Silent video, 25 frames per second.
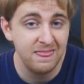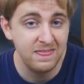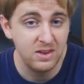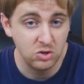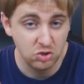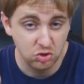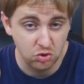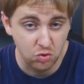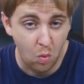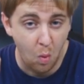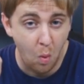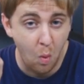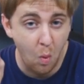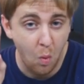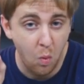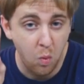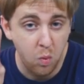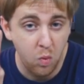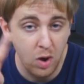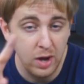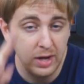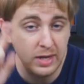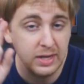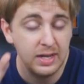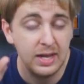There's
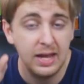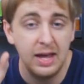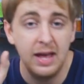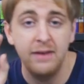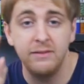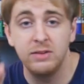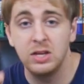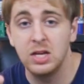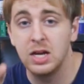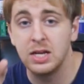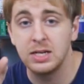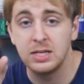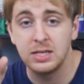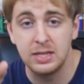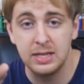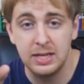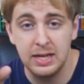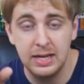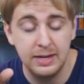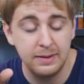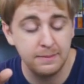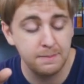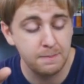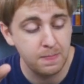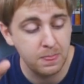one caveat to
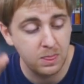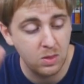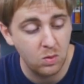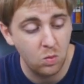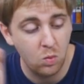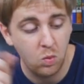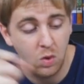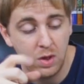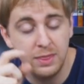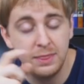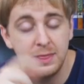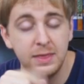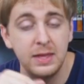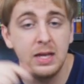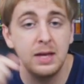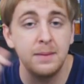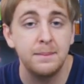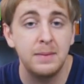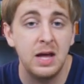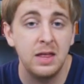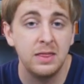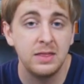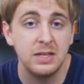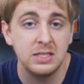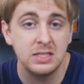that, one thing
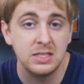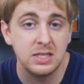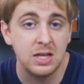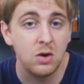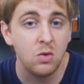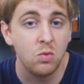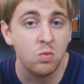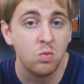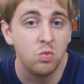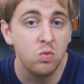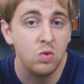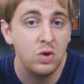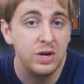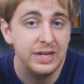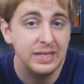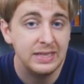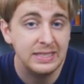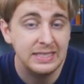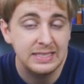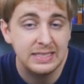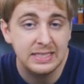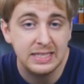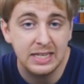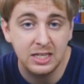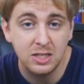about this that
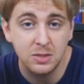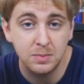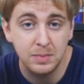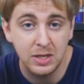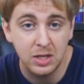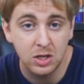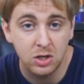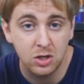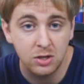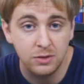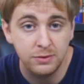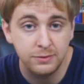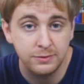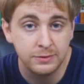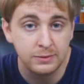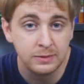really ticked me off.